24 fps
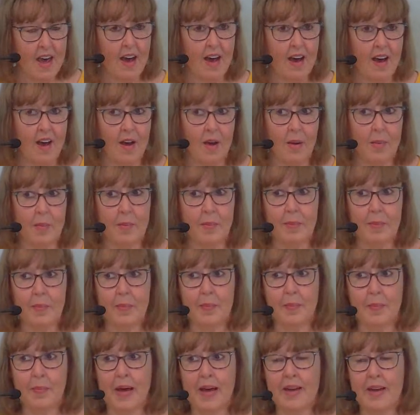um,
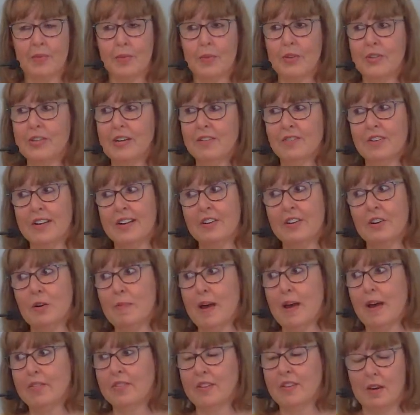but we'll never hear
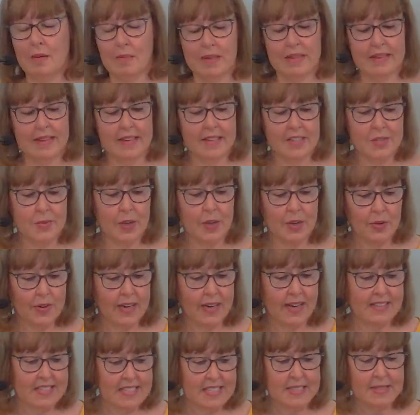about them unless we
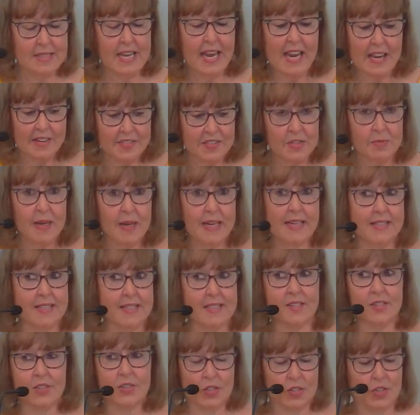create safe
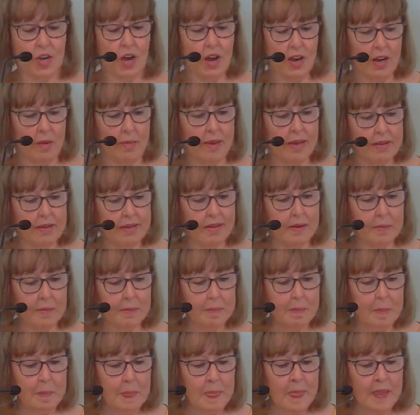spaces to talk about
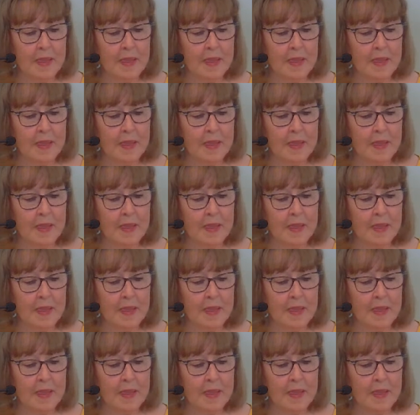them.